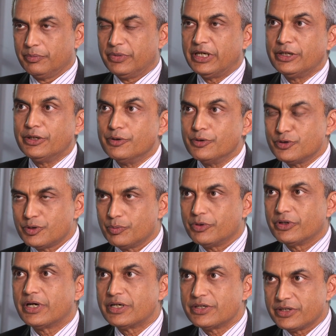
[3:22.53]
being used to
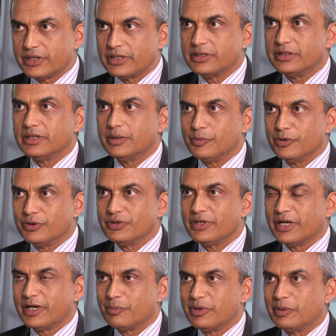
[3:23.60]
potentiate the immune
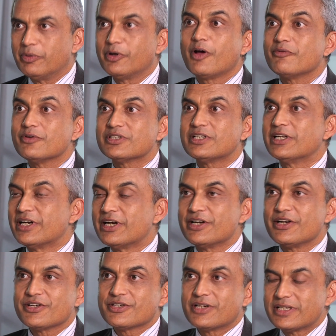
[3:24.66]
therapy, but obviously
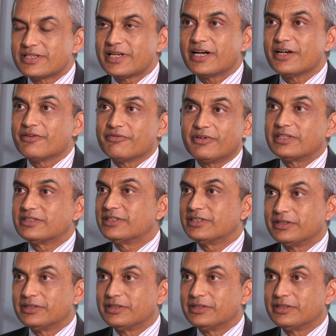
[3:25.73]
radiation has side effects,